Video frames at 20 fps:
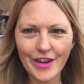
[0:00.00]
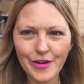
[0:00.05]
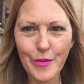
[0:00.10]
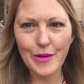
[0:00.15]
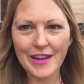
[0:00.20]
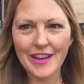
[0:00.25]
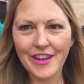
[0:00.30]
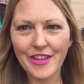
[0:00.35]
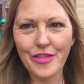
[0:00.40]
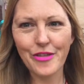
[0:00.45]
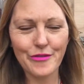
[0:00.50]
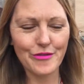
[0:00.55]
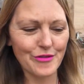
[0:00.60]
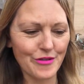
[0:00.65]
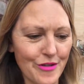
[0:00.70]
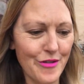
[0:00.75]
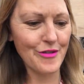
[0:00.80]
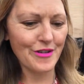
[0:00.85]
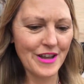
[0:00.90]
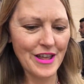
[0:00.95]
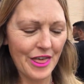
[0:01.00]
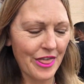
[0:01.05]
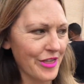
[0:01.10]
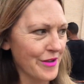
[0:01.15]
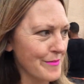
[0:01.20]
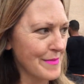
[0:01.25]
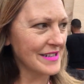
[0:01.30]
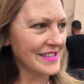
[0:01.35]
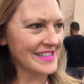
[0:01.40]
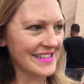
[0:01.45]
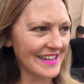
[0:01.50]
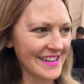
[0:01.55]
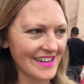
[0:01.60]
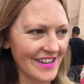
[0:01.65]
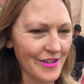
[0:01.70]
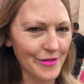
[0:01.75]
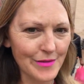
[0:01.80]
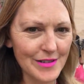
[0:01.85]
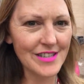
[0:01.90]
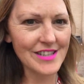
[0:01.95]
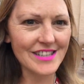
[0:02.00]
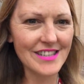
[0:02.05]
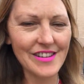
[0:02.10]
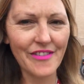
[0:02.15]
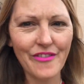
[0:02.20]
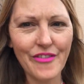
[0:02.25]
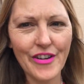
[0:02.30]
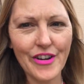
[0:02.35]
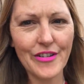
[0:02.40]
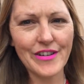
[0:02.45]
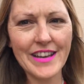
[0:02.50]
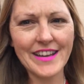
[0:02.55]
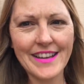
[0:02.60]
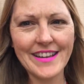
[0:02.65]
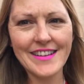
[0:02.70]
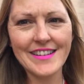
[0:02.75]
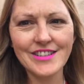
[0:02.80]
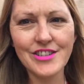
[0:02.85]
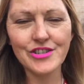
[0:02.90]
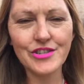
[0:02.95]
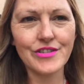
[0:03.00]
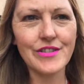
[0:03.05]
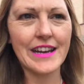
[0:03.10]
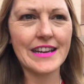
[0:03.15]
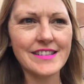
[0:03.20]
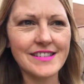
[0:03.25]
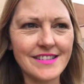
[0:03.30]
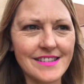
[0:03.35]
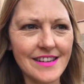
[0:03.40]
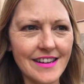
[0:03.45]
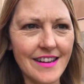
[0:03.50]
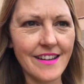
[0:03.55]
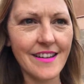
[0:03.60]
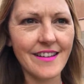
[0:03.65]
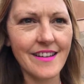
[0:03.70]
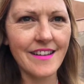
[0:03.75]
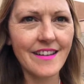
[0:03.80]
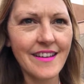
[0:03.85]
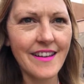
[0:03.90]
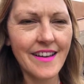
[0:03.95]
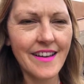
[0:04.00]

our way through the Medina, which is a very interesting